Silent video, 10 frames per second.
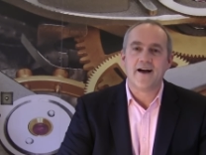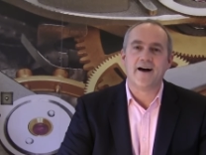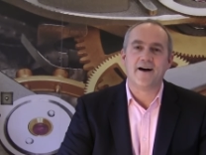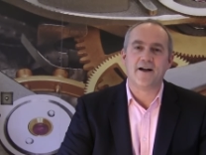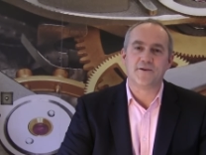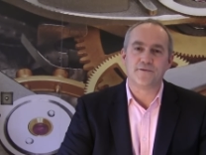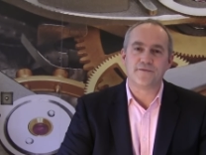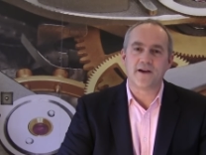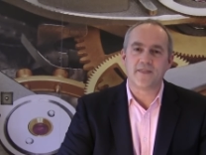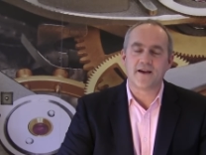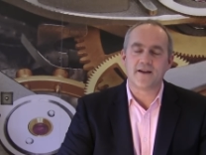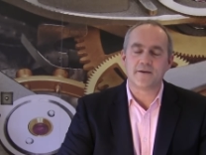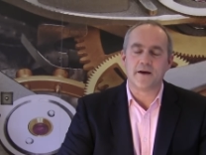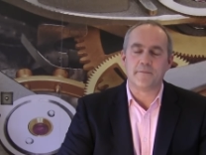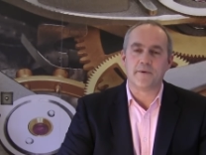Uh, and you'll find
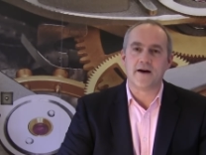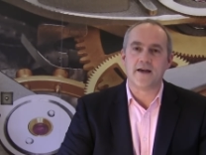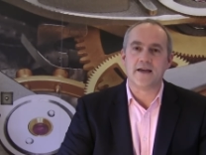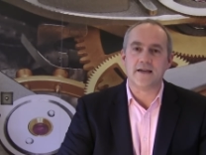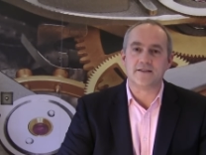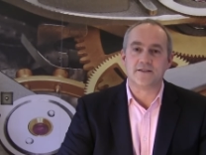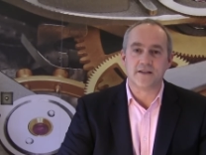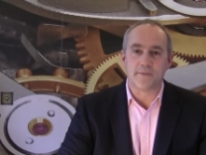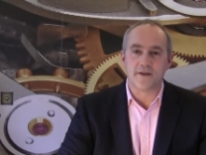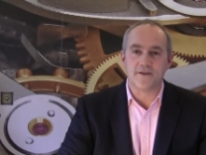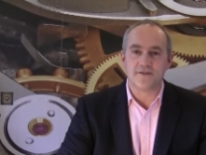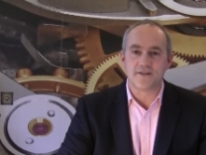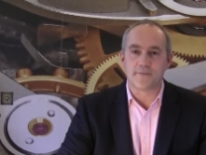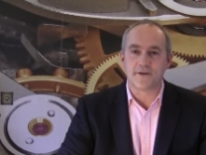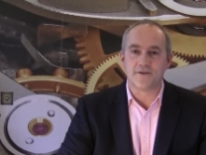that uh, by its
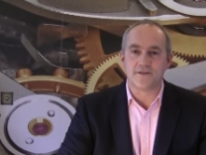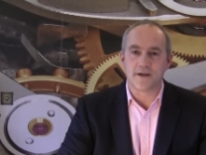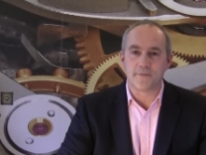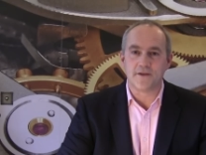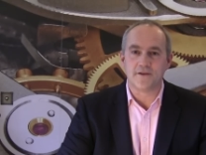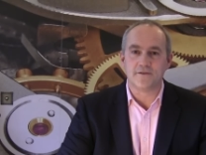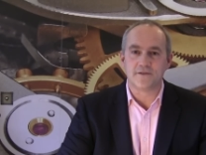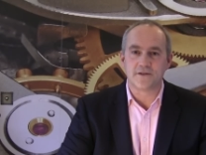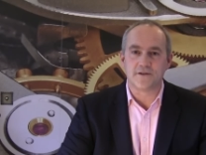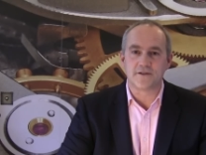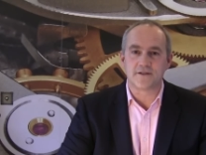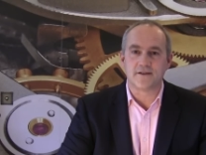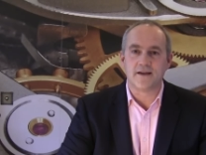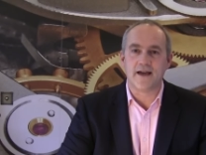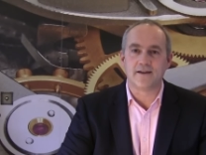
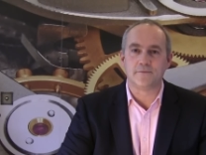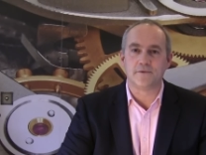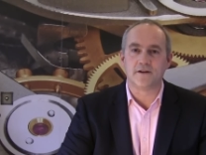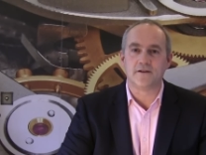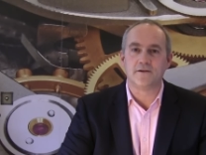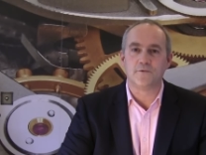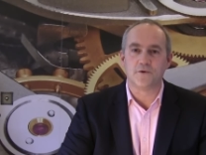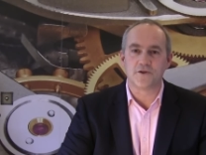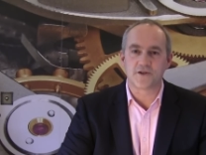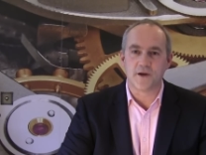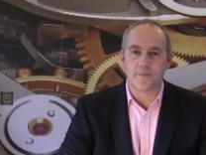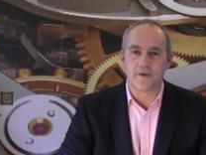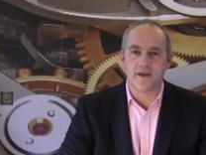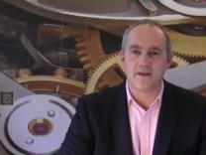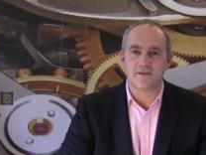
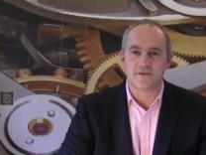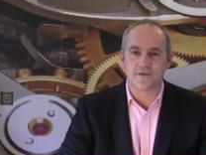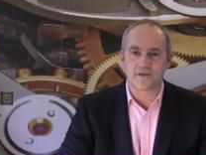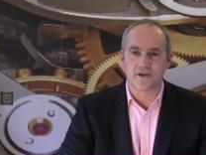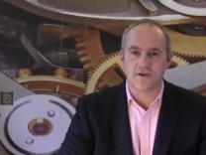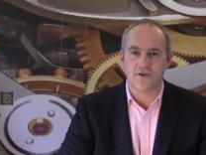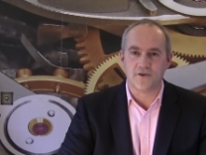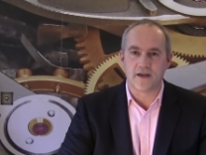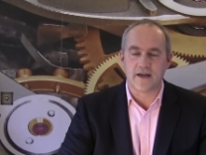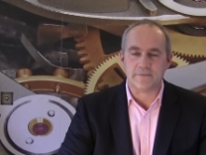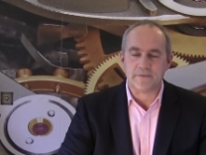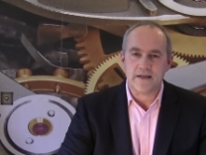www.edinburghwatchcompany.co.uk.